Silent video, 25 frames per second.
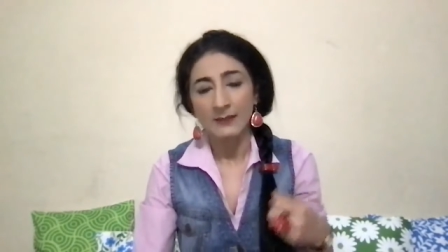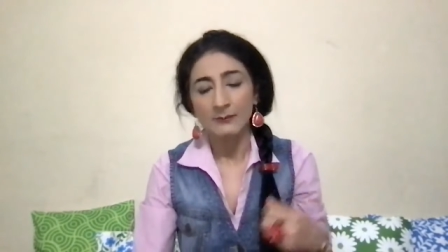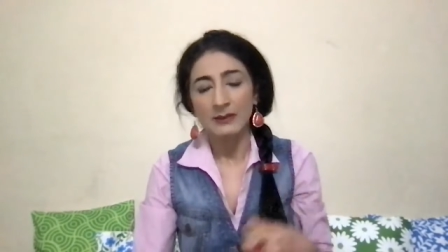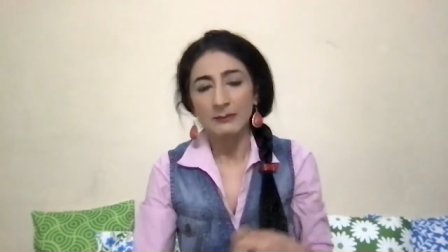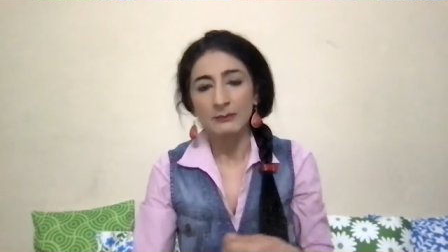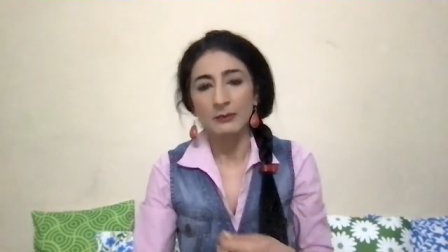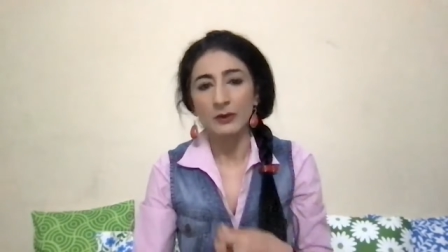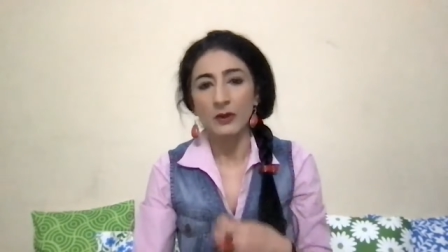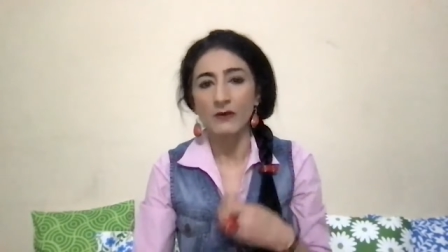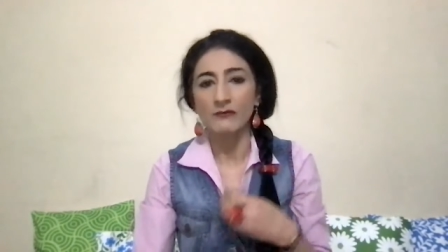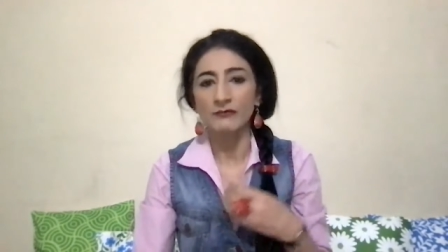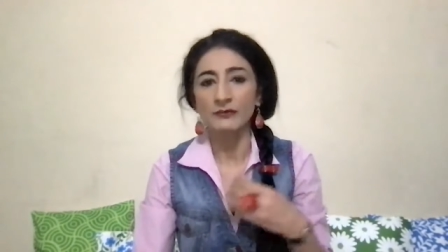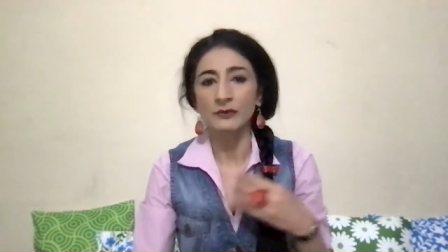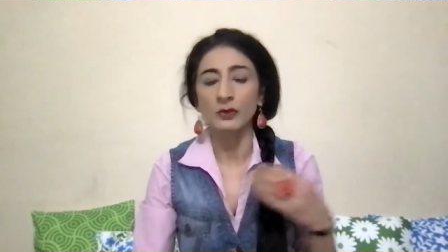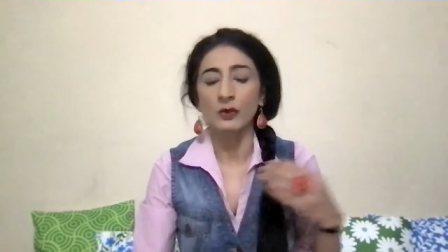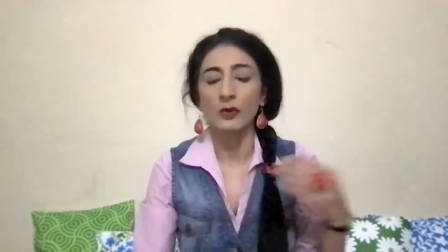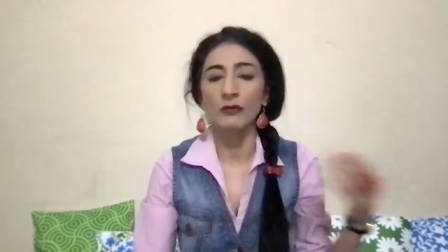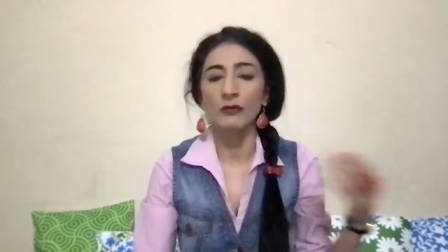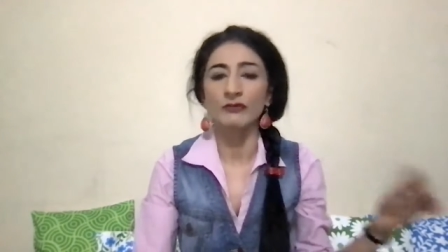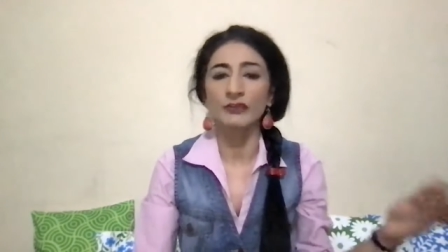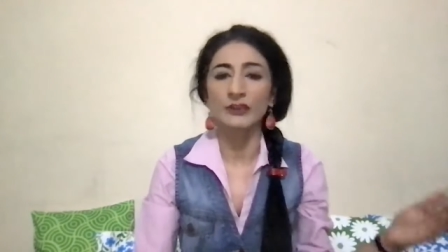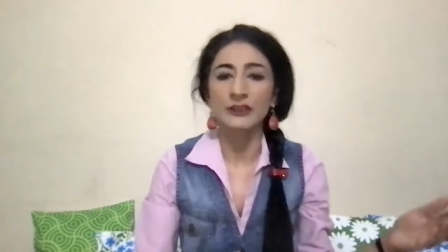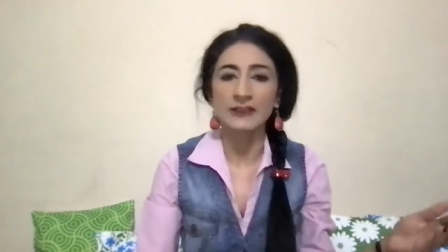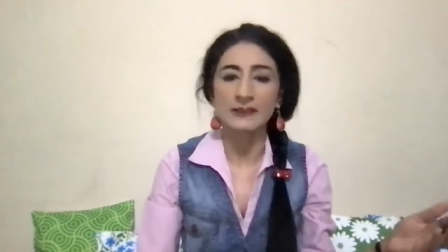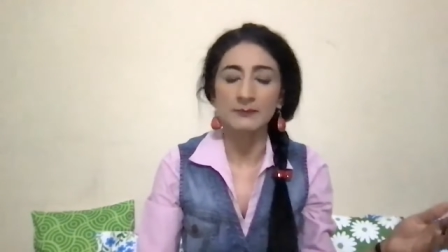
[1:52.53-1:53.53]
people often
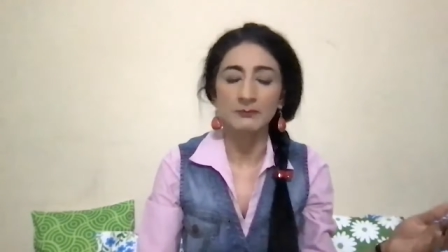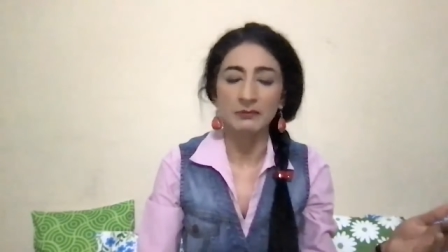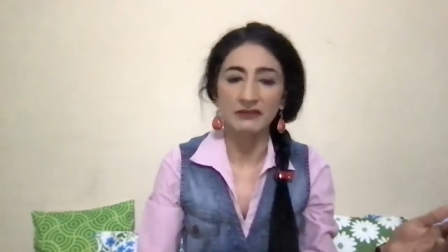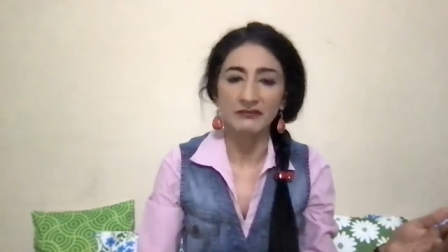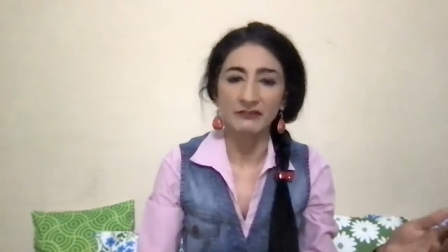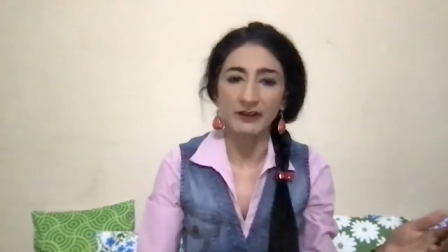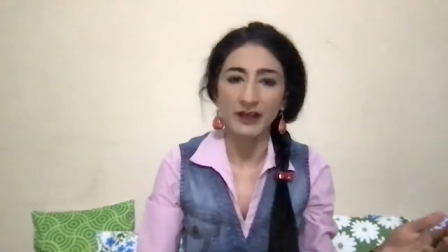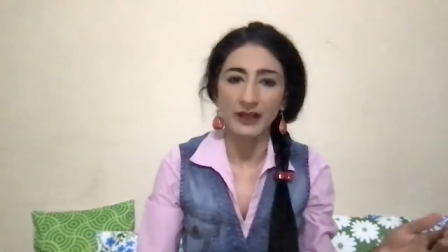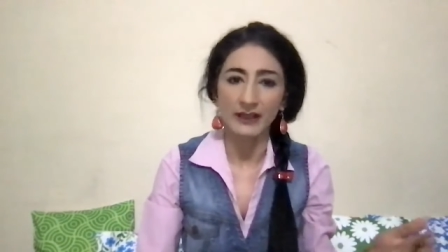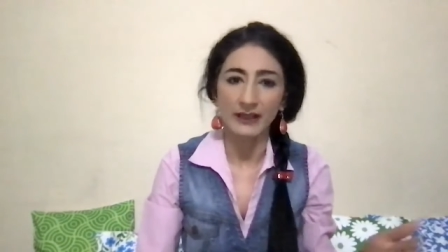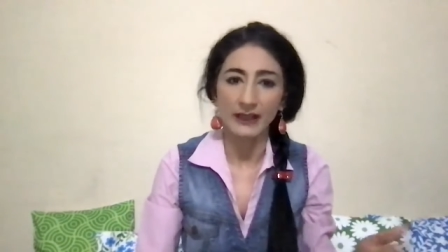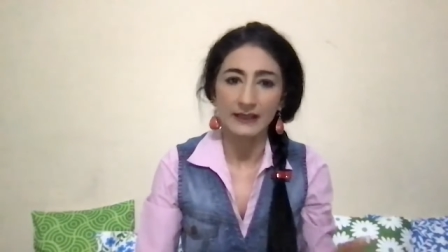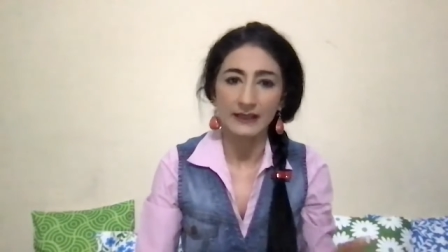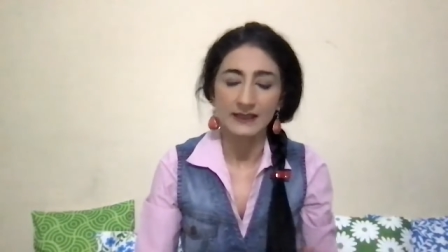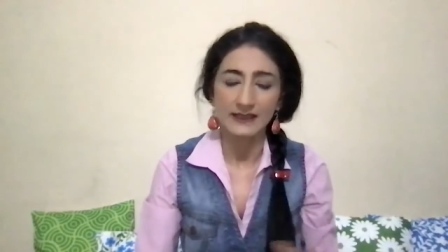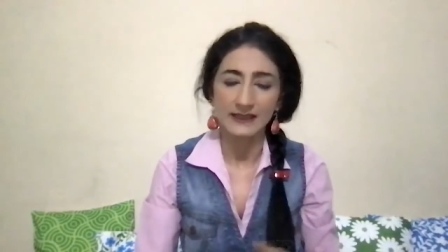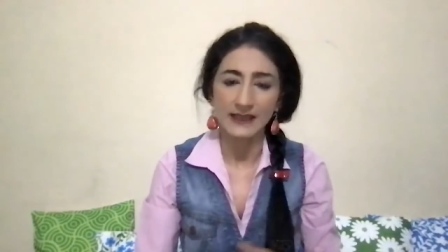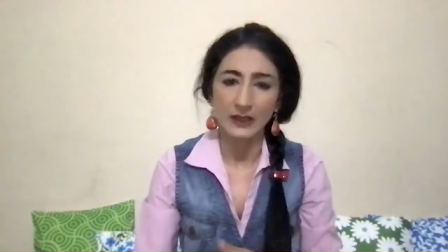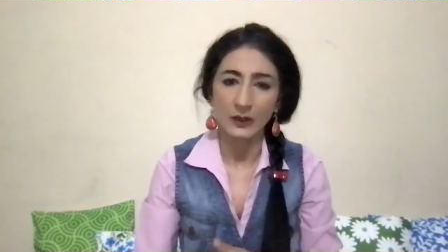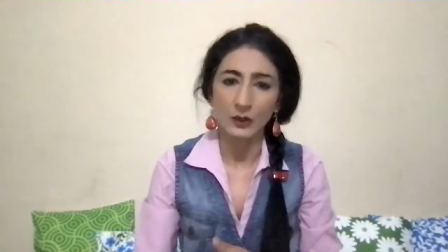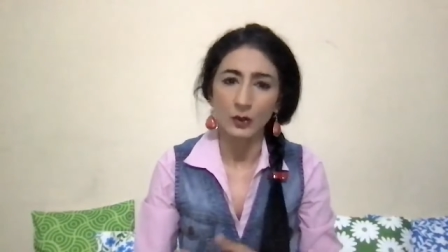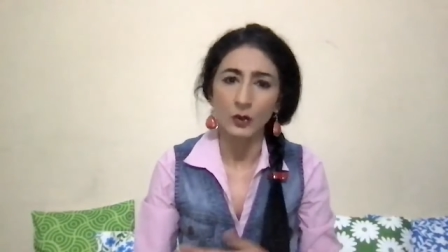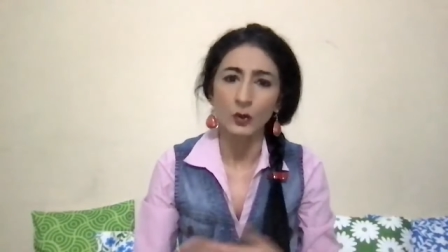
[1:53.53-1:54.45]
oversimplify and say,